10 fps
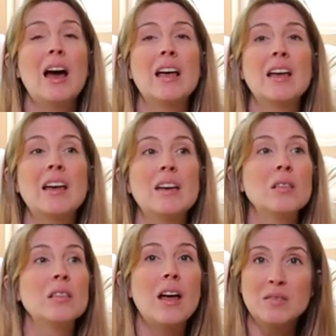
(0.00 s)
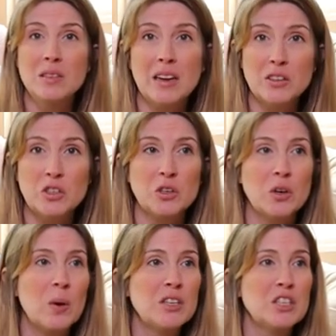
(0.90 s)
I love to answer
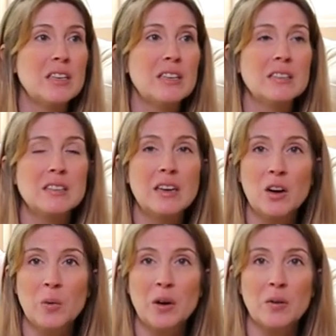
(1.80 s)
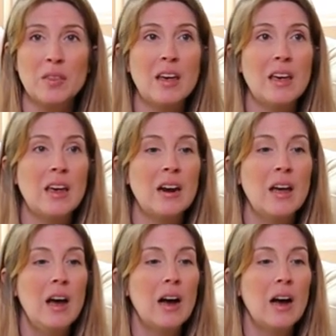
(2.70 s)
your questions, hear what you're thinking,